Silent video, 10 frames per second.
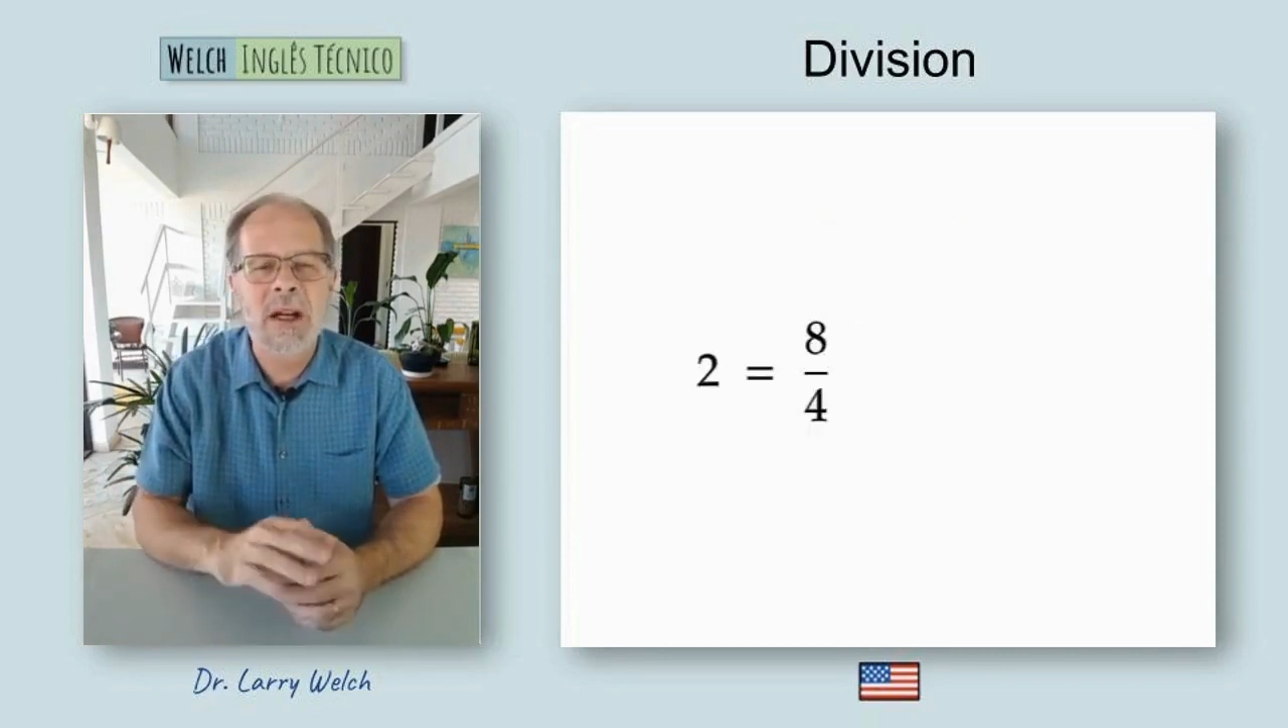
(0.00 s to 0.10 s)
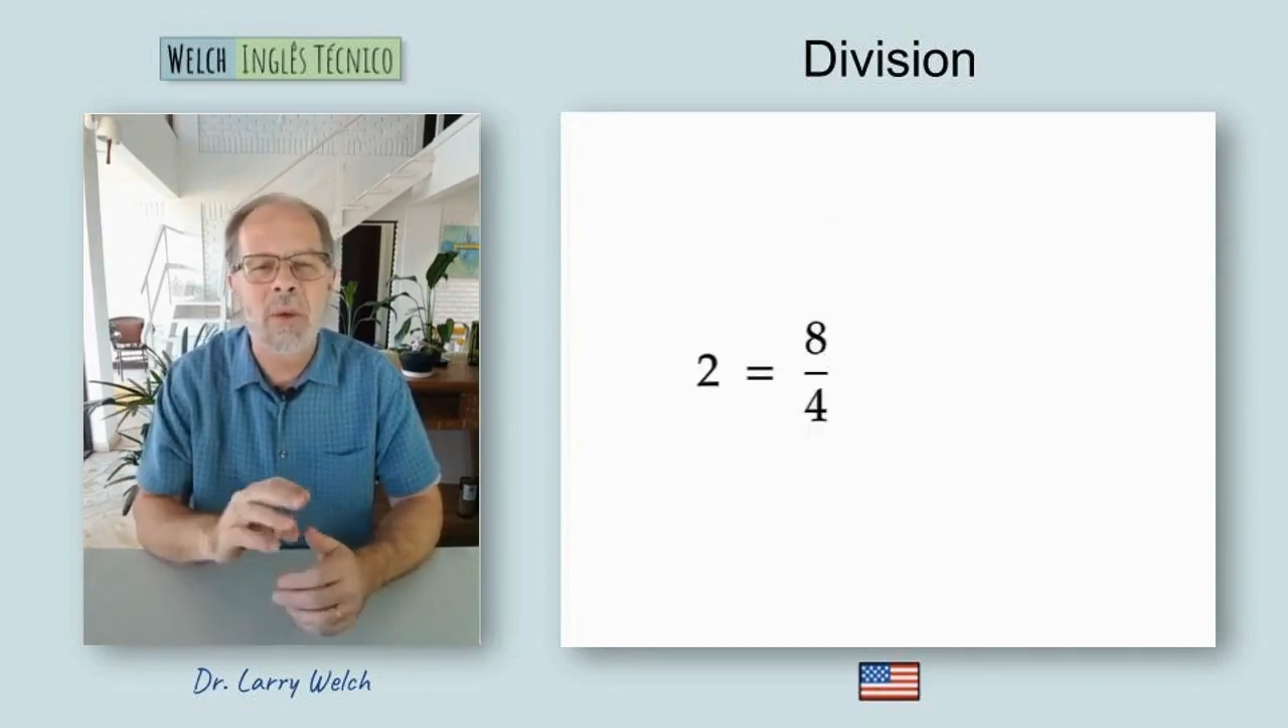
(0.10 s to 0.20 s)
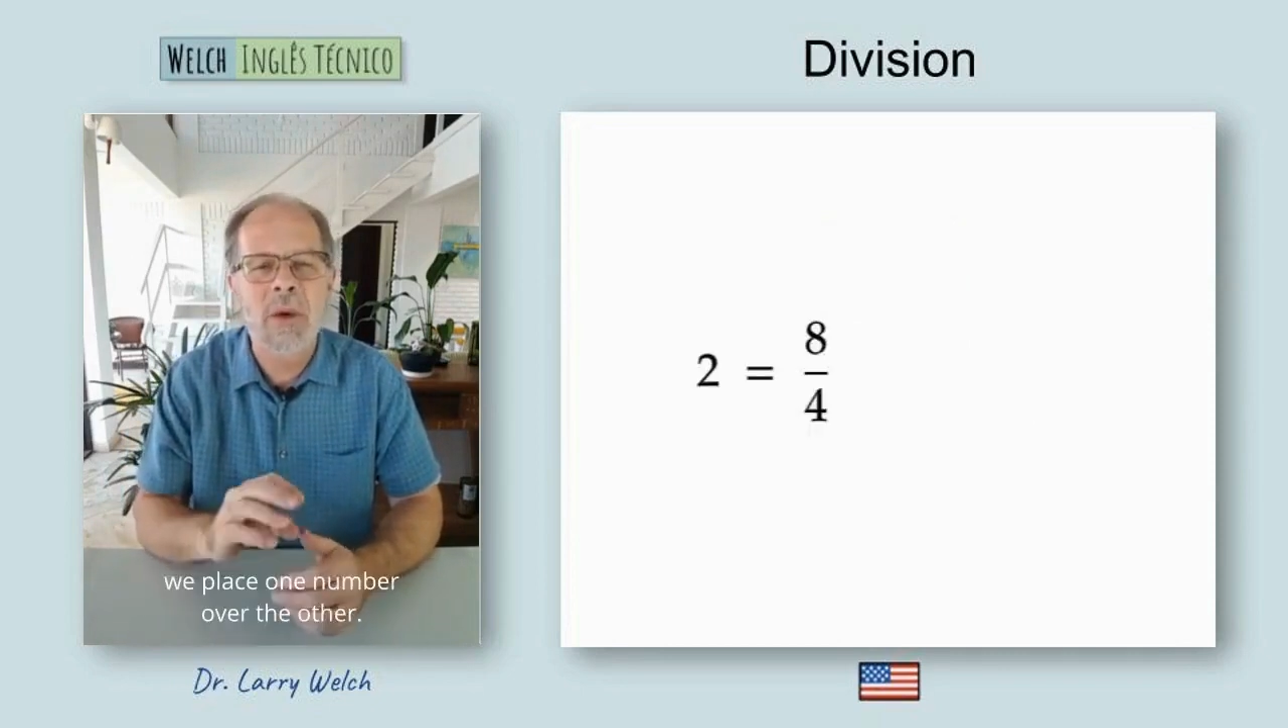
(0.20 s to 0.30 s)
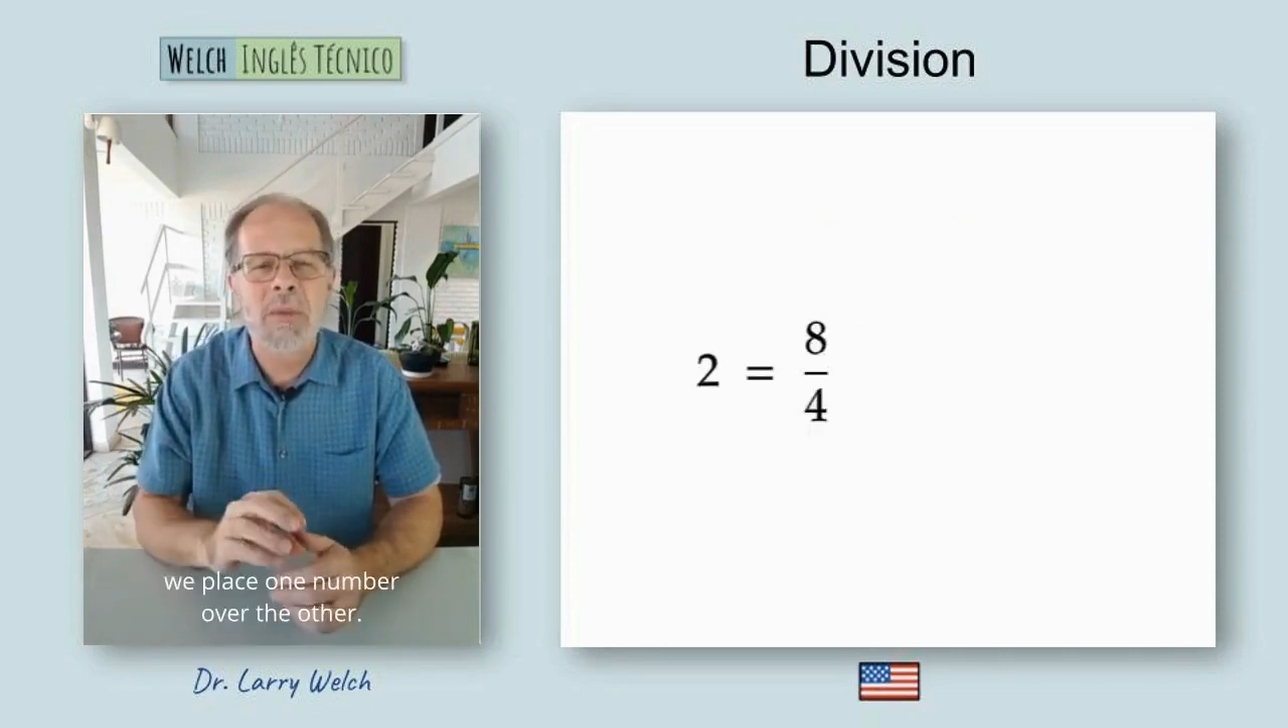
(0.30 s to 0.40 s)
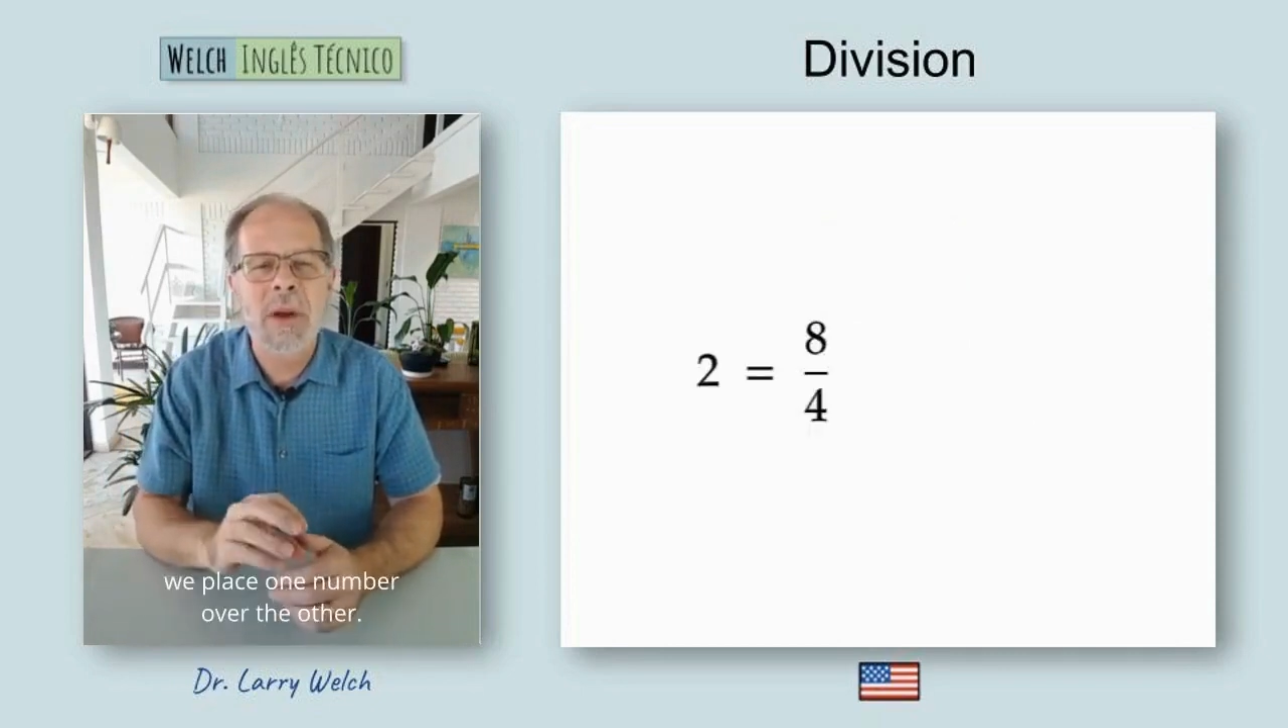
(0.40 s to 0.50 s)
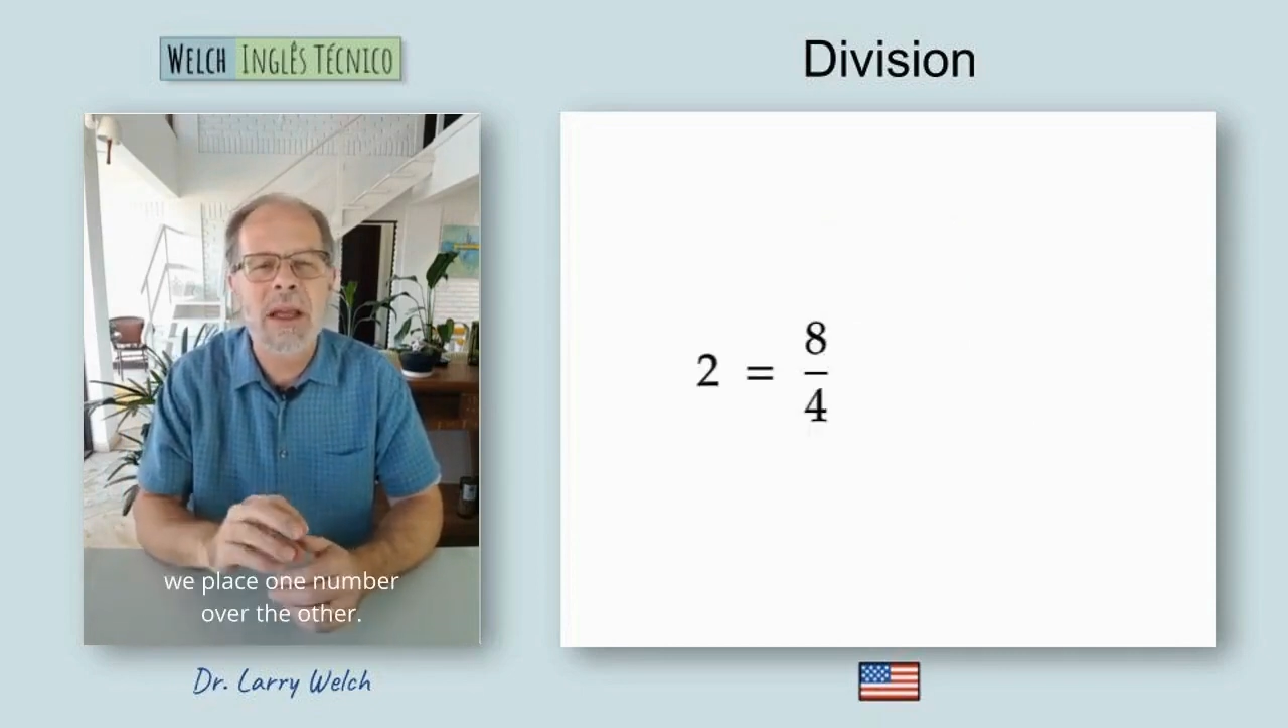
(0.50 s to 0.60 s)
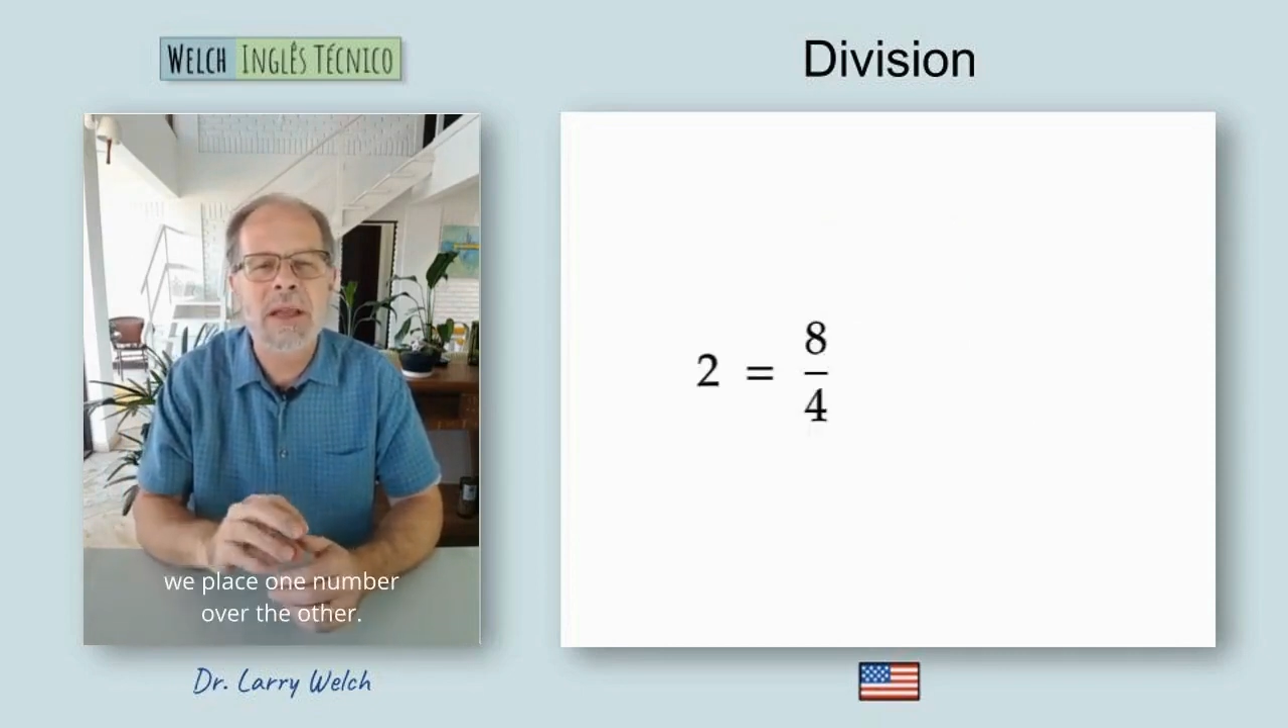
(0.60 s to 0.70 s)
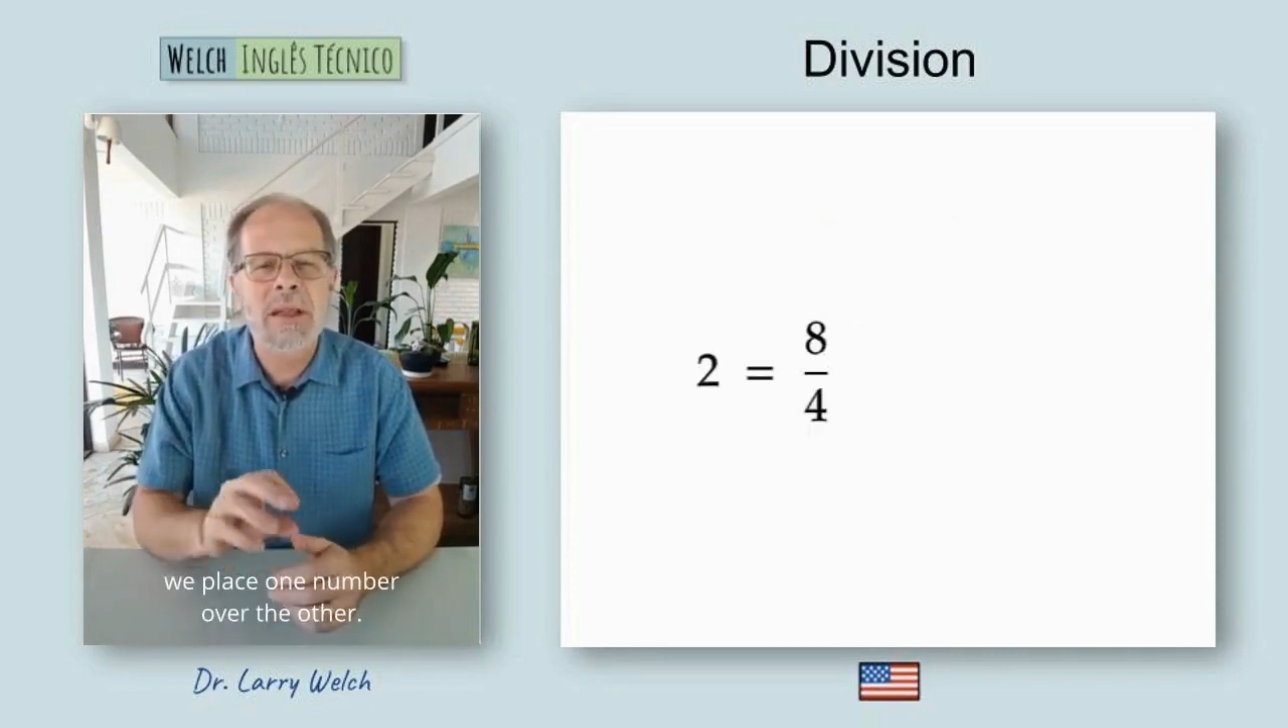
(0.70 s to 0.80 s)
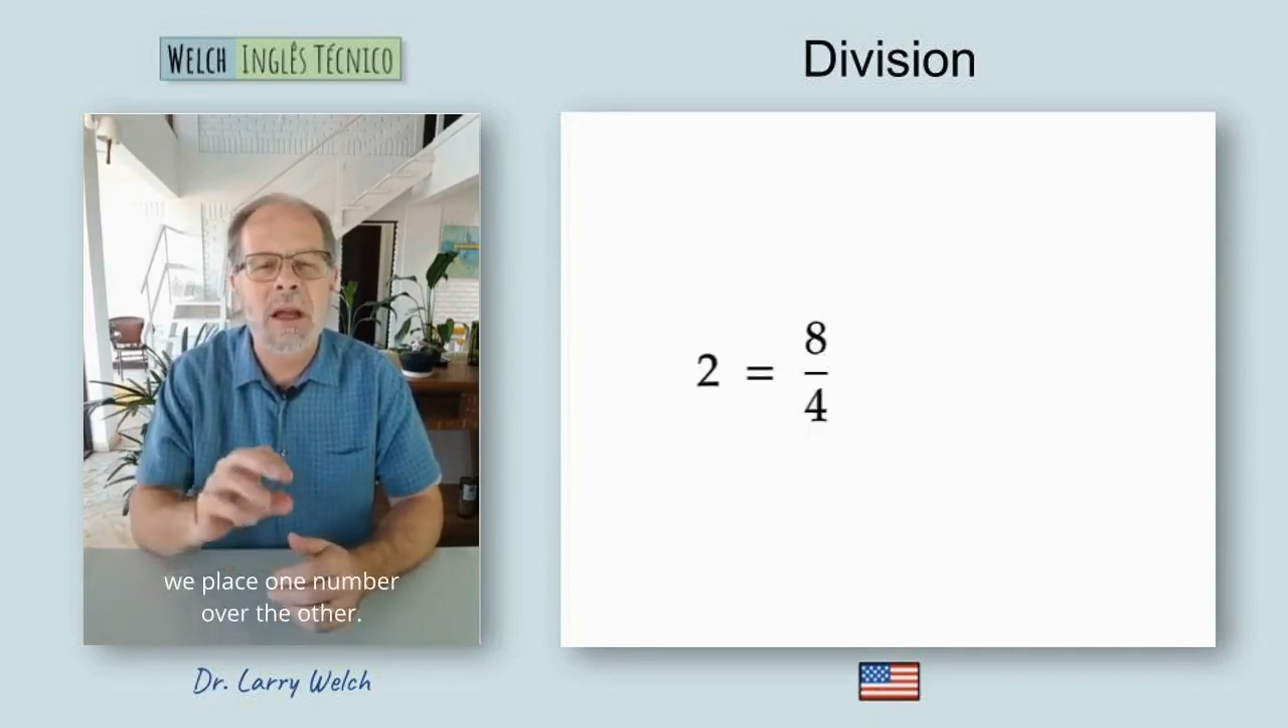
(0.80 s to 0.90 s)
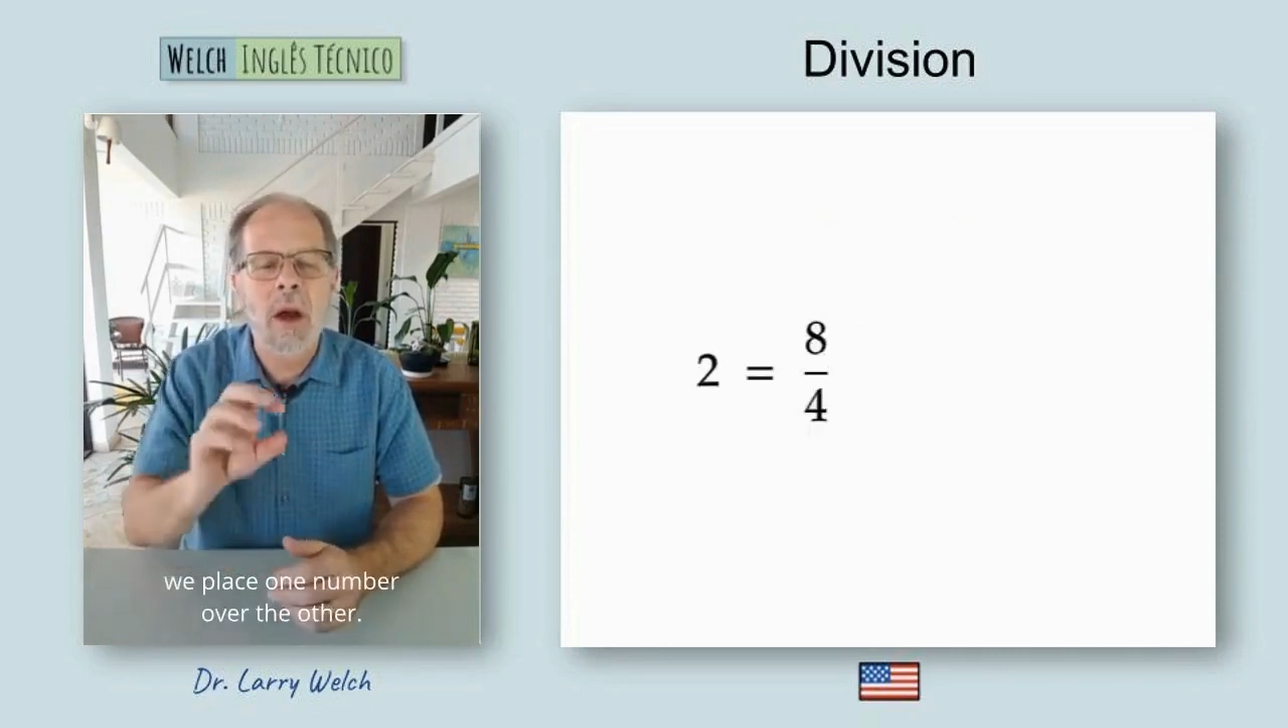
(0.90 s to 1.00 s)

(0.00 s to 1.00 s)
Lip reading: we place